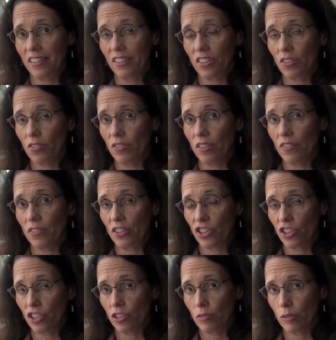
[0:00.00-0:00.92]
sort of
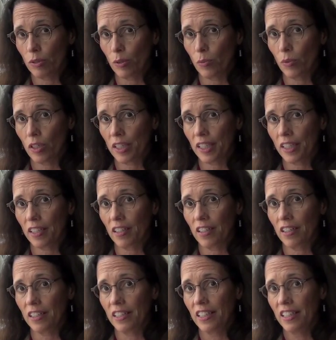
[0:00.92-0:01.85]
issues we were working
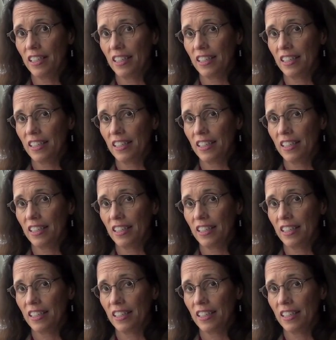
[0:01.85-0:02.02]
on,